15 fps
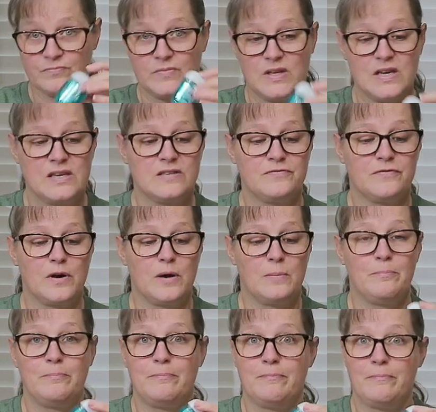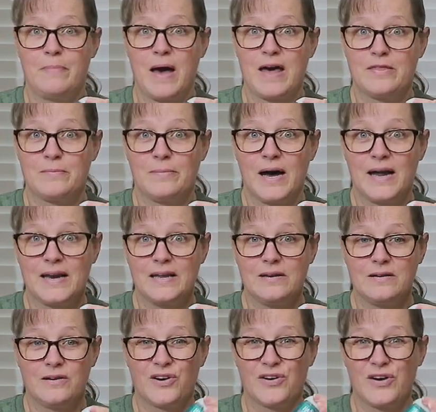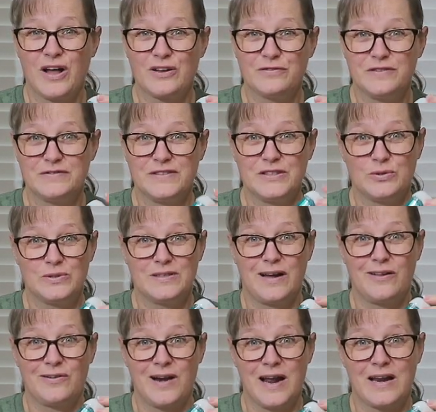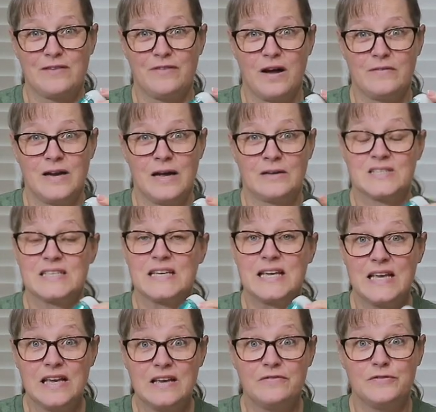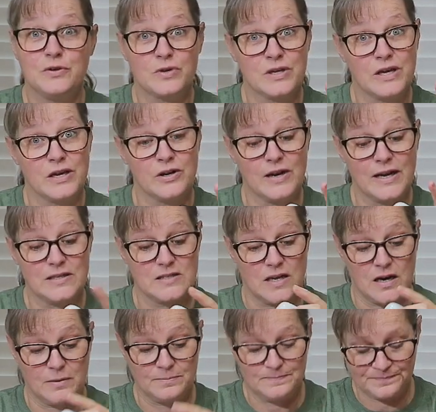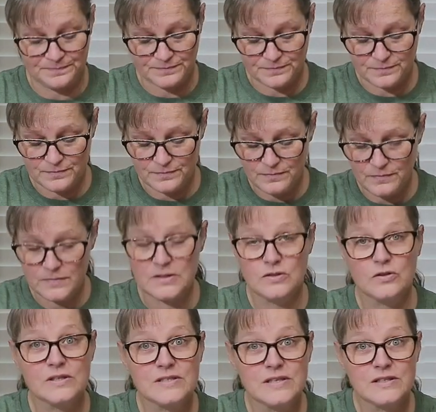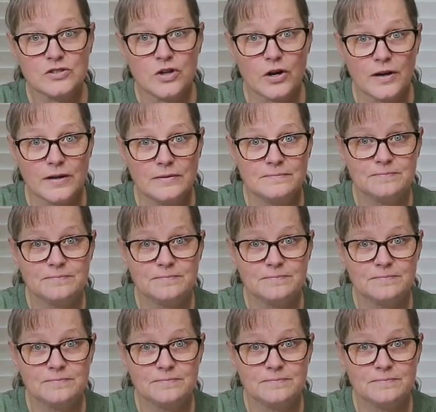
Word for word: These from Bath & Body are $1.50 to $1.95 an ounce if you can get your hands on them. So let's get started.